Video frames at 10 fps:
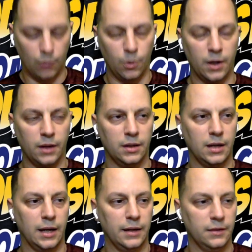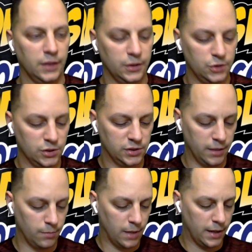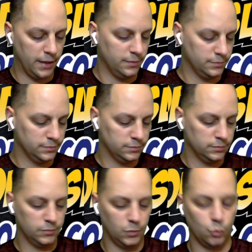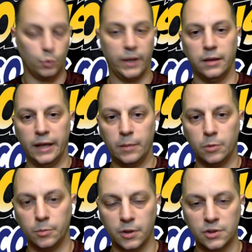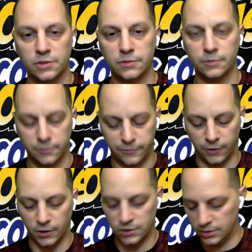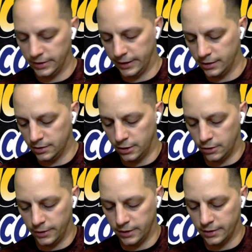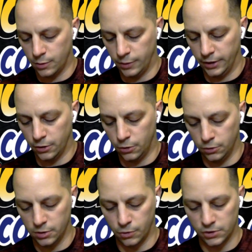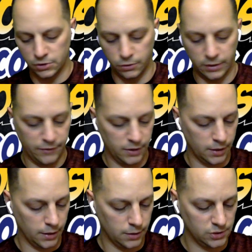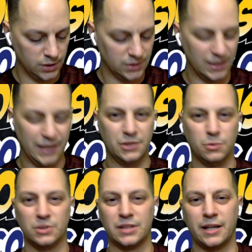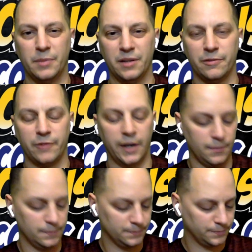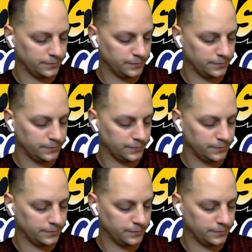I wanted to kind of like just get my red label books first, get that reholdered more so than everything else, because I just was not a big fan